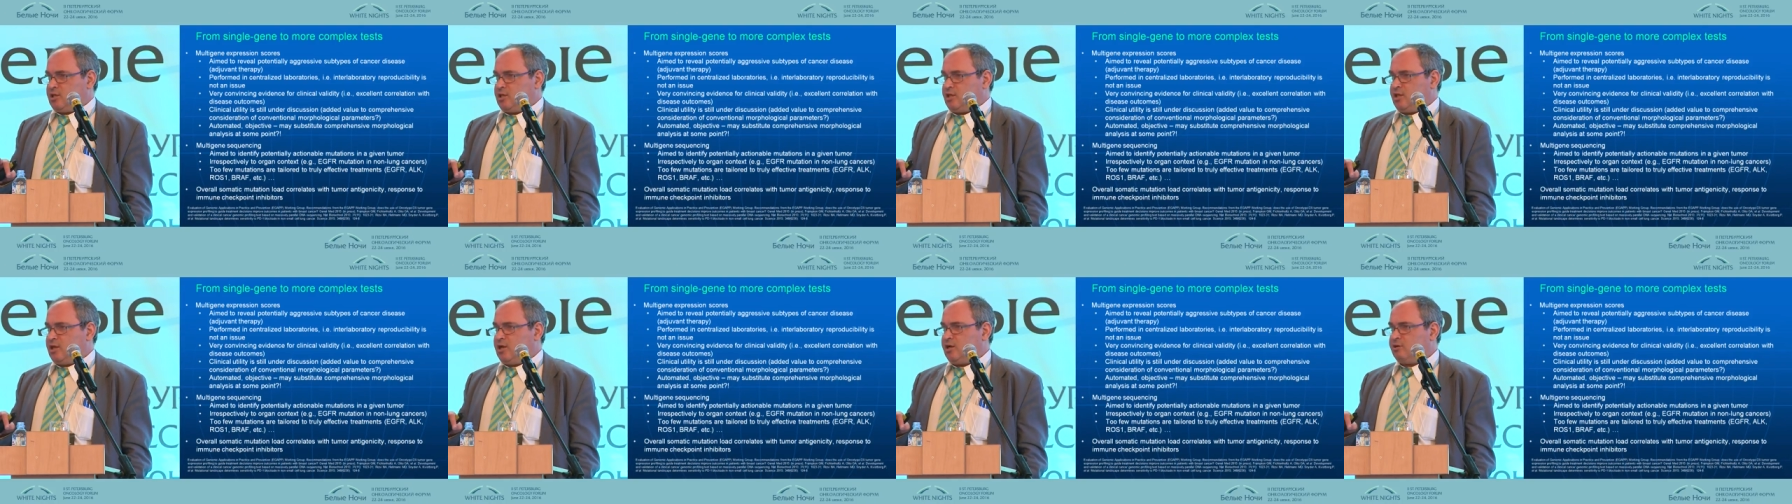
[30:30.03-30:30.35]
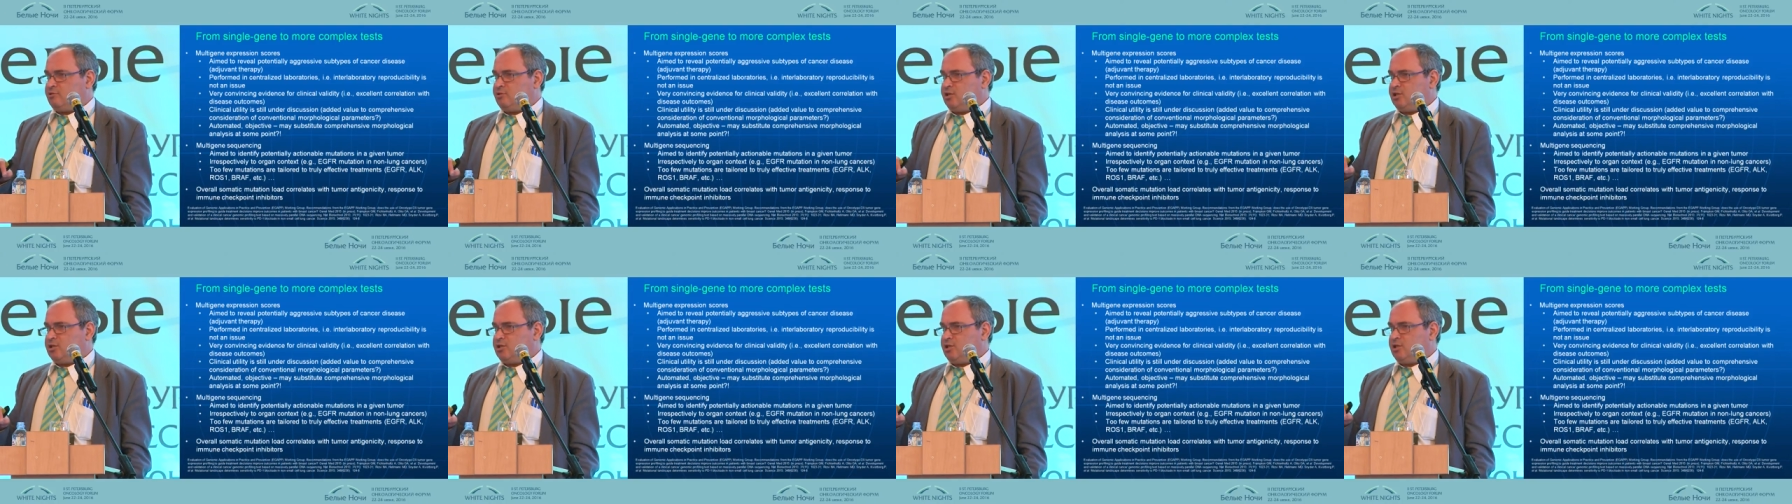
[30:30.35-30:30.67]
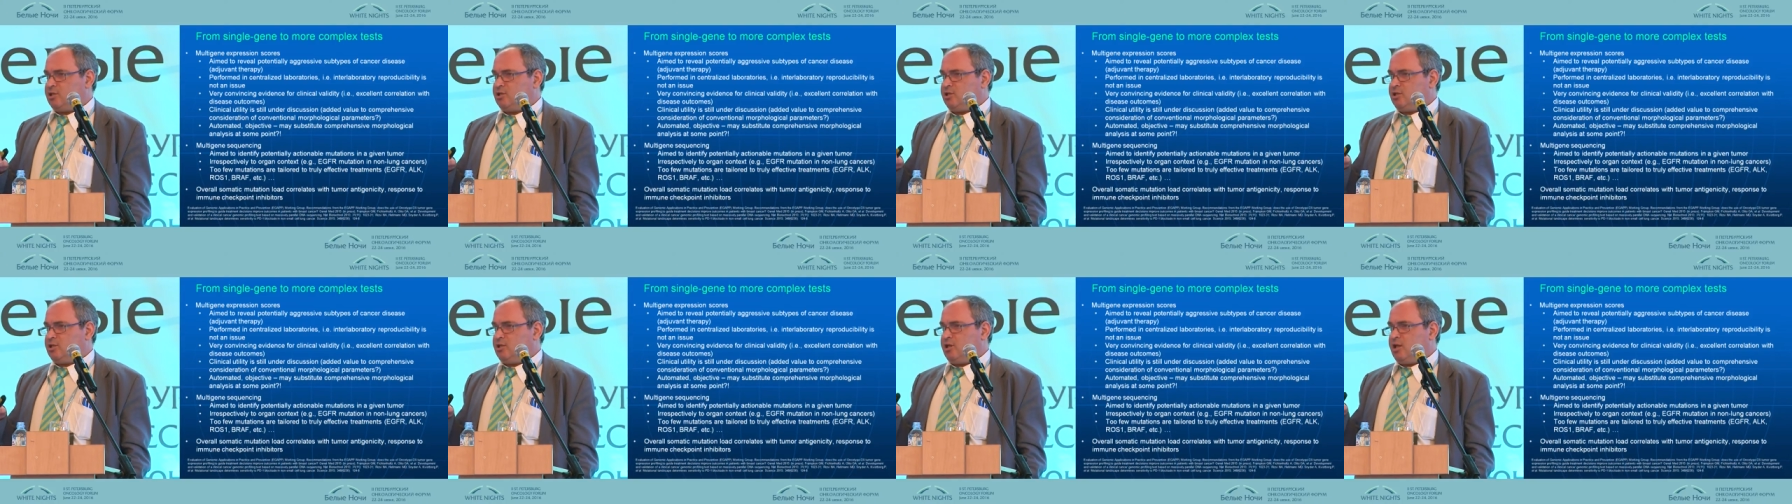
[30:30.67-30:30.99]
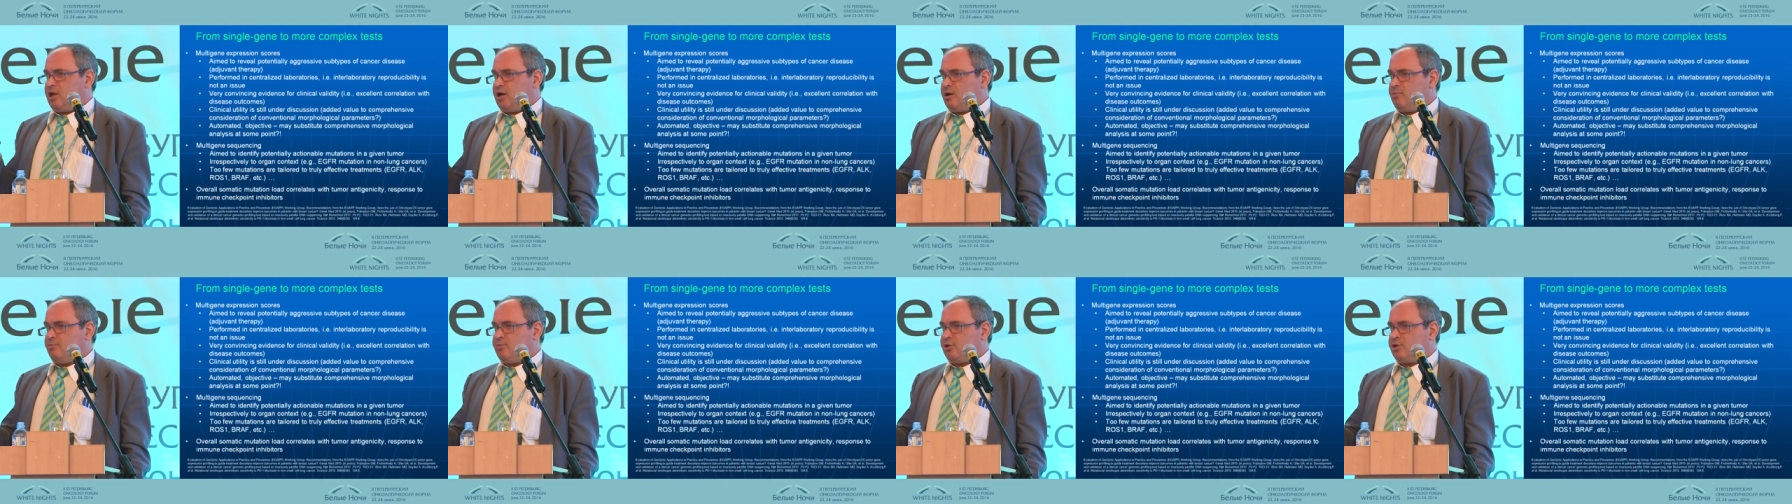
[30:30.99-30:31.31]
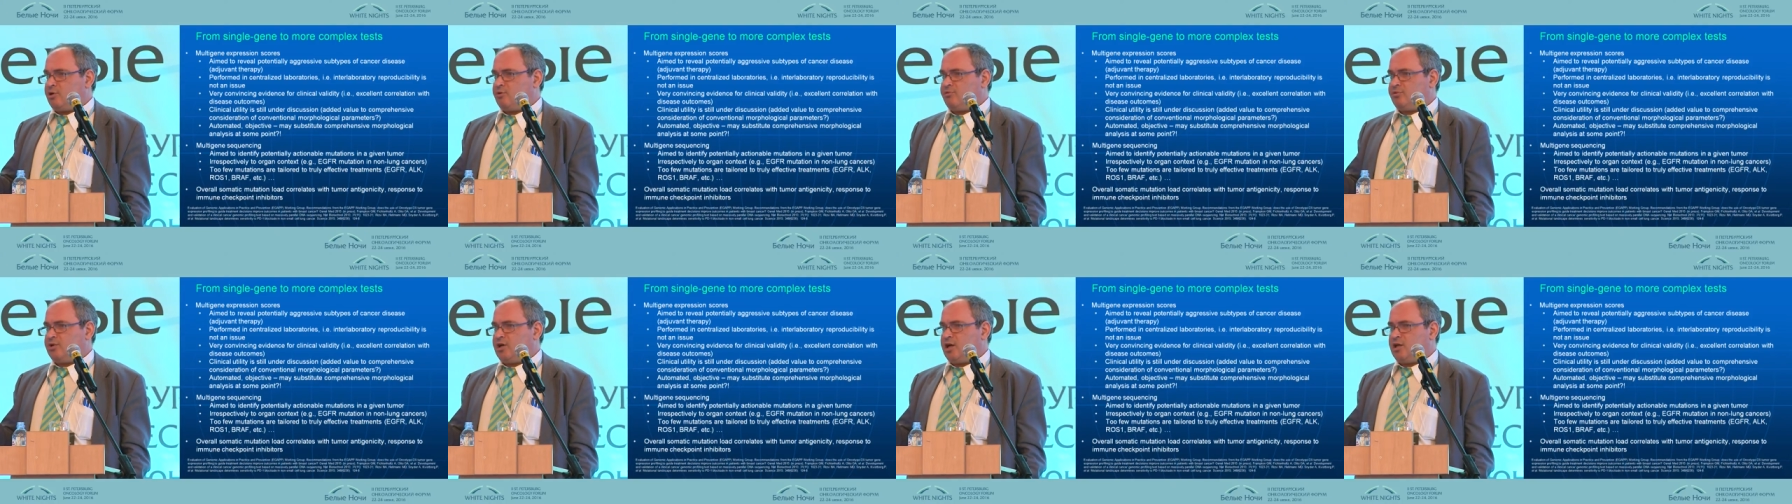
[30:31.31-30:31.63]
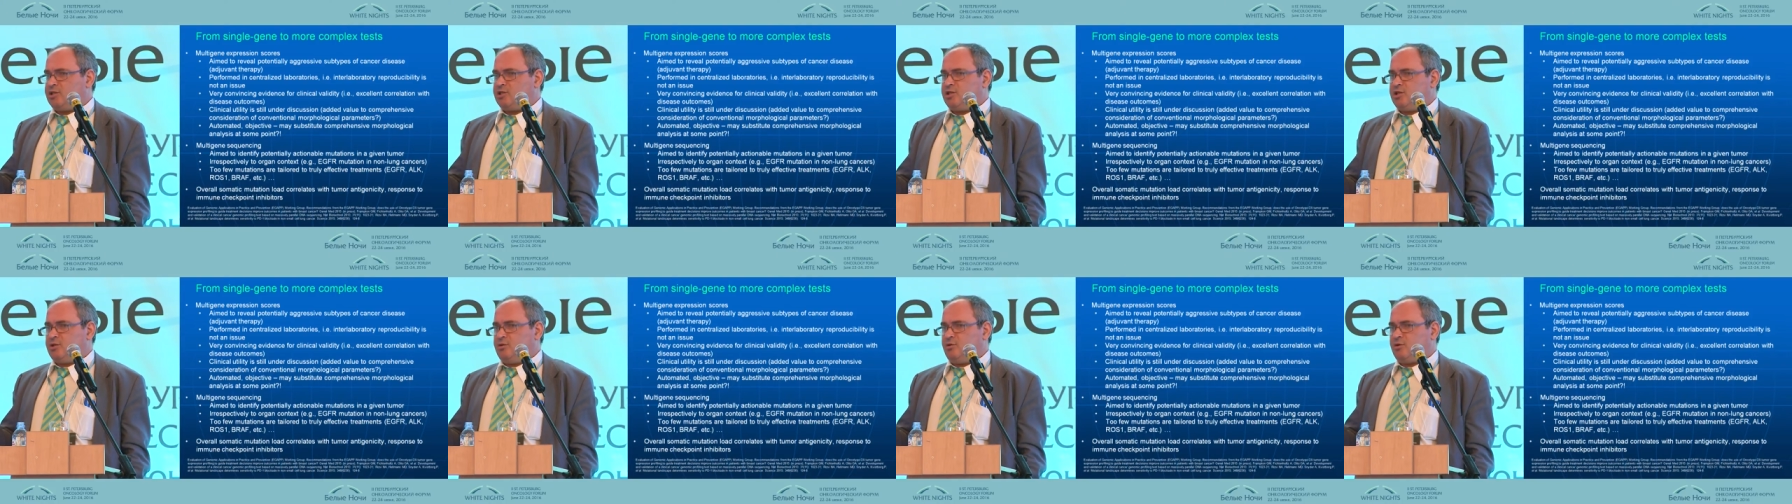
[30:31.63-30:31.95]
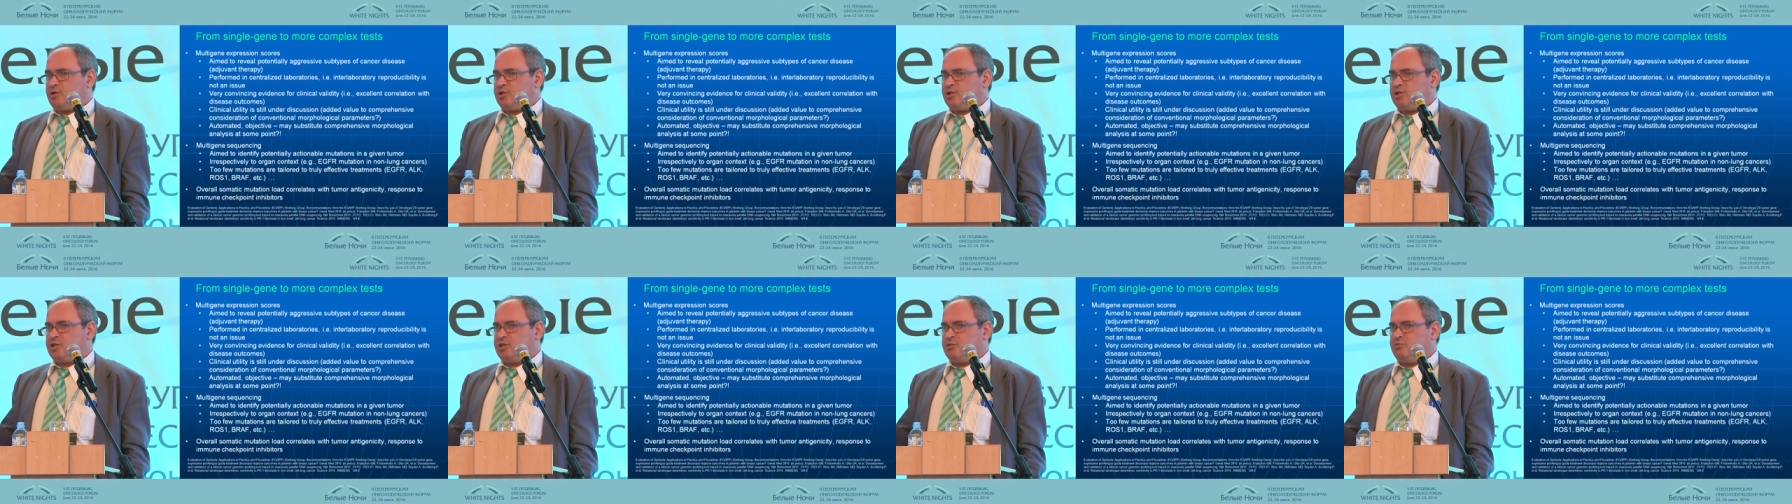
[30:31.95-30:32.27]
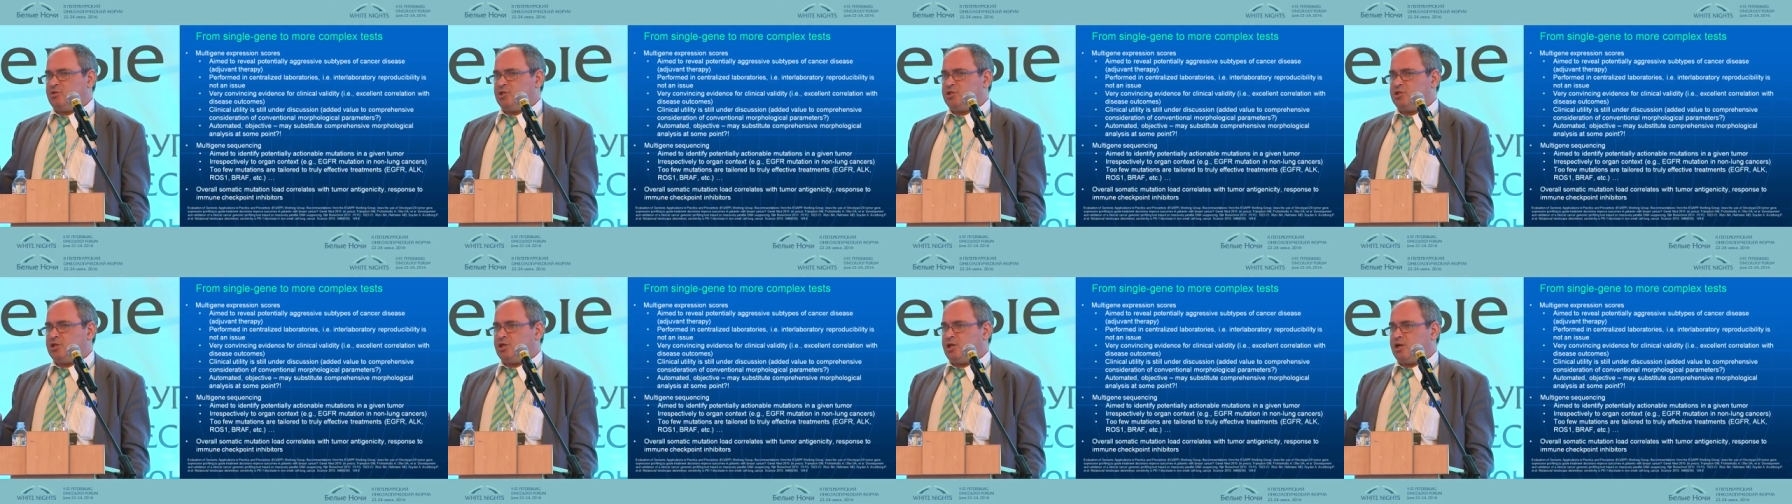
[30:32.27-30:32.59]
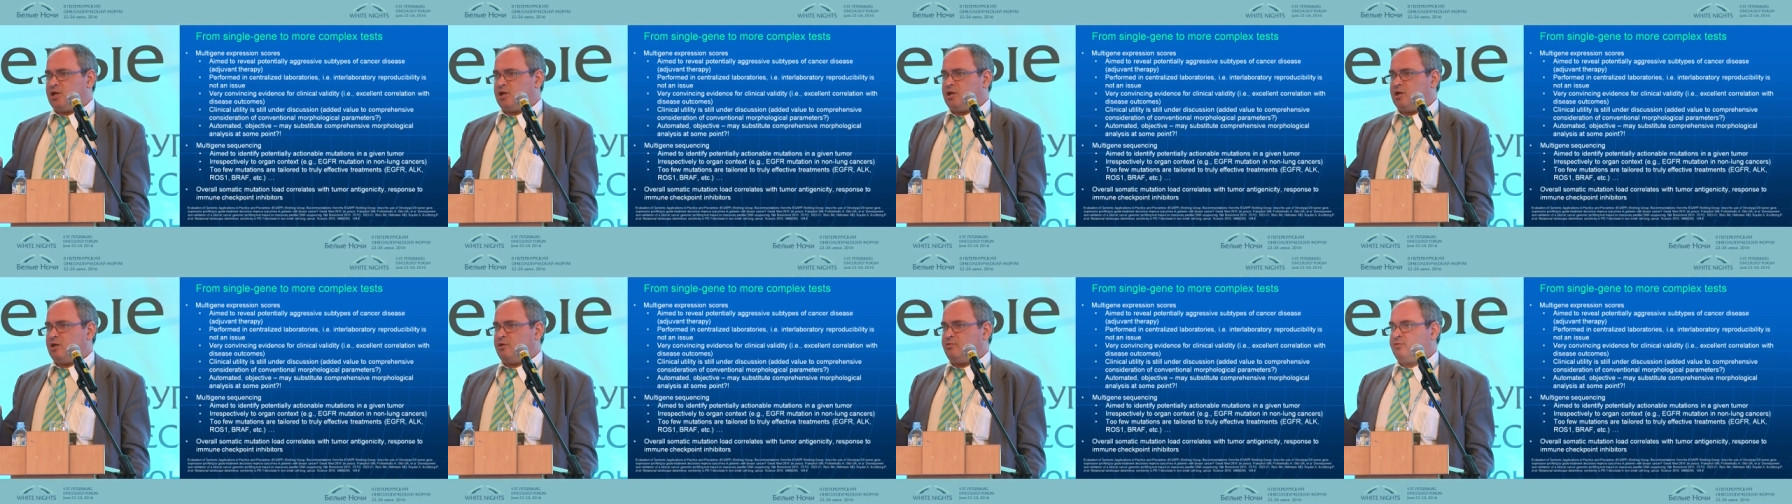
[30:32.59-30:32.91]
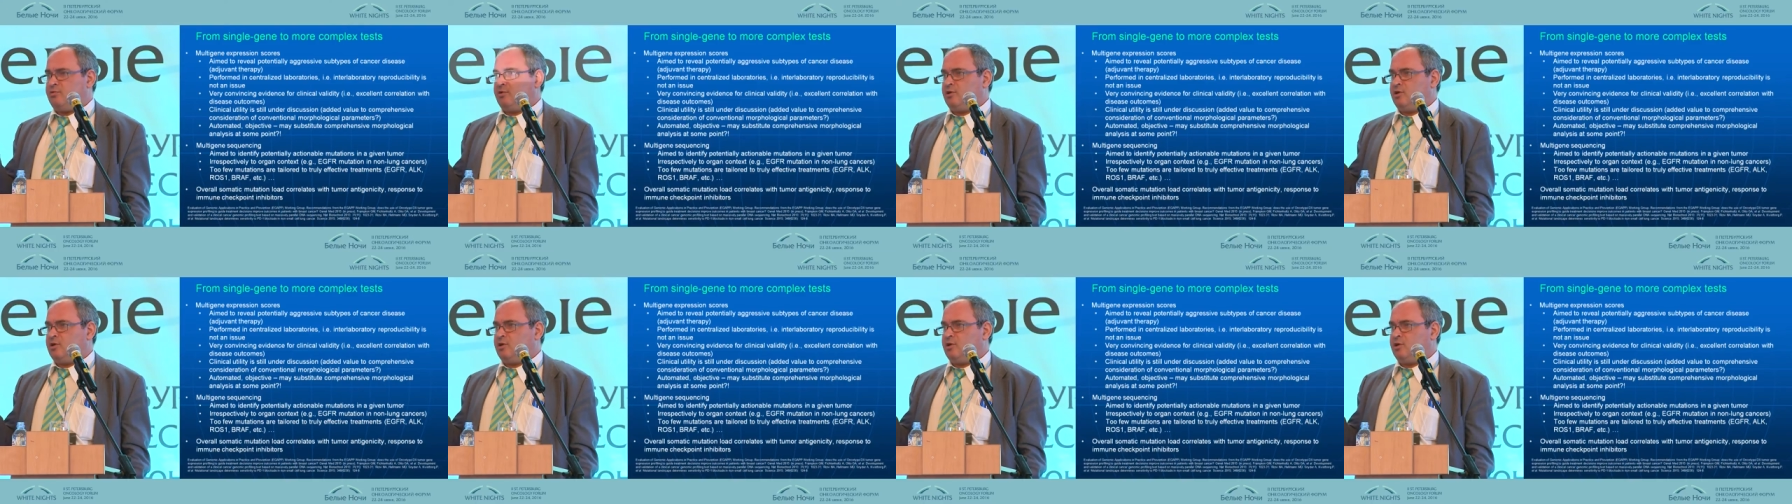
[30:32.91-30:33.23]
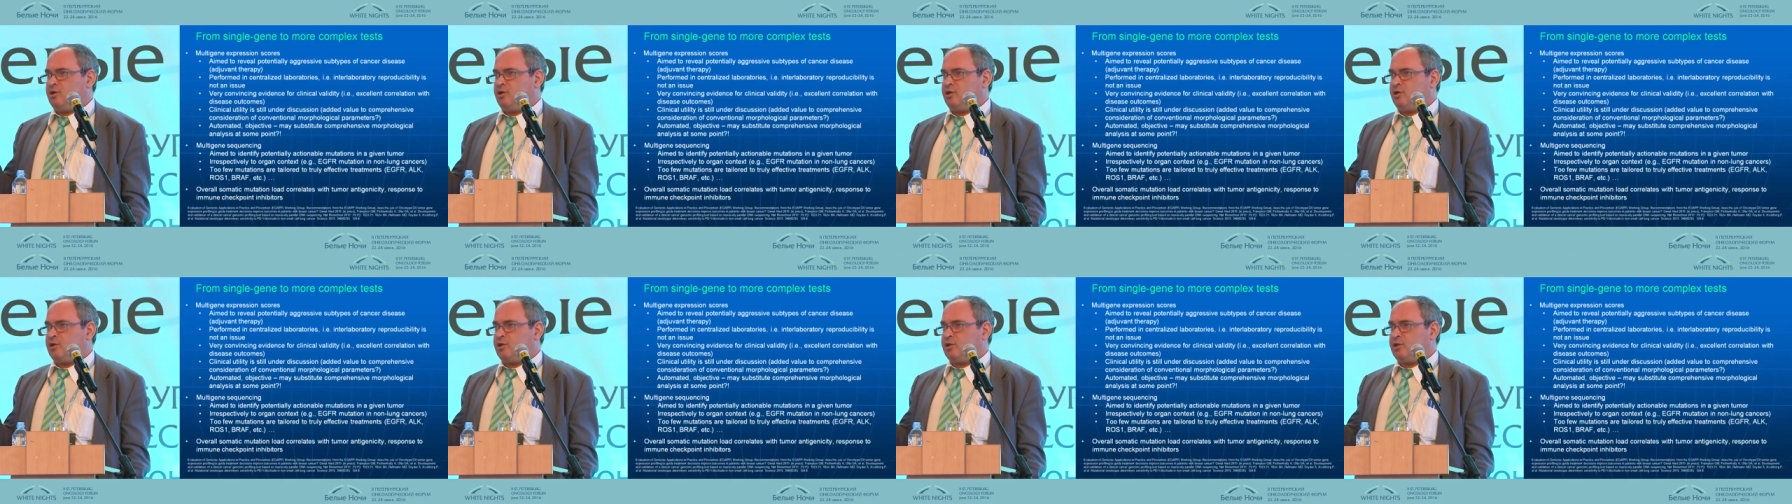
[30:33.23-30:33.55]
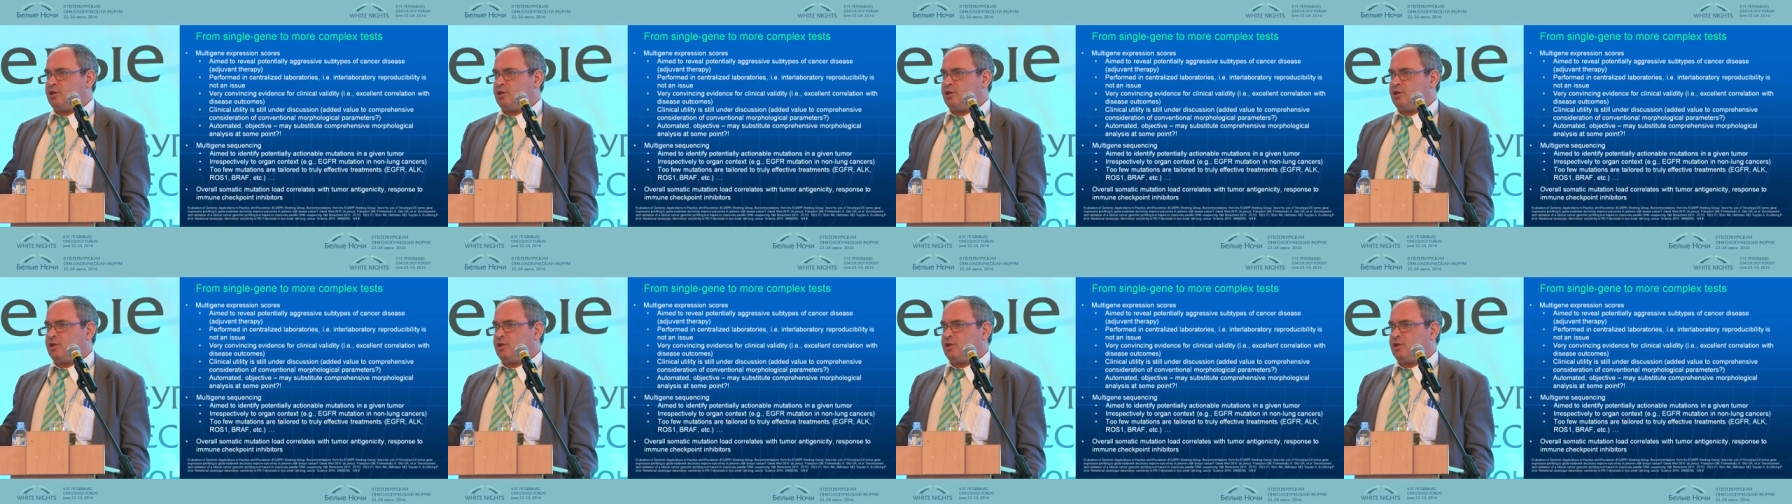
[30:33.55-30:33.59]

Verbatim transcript: there is a number of categories which are of, uh,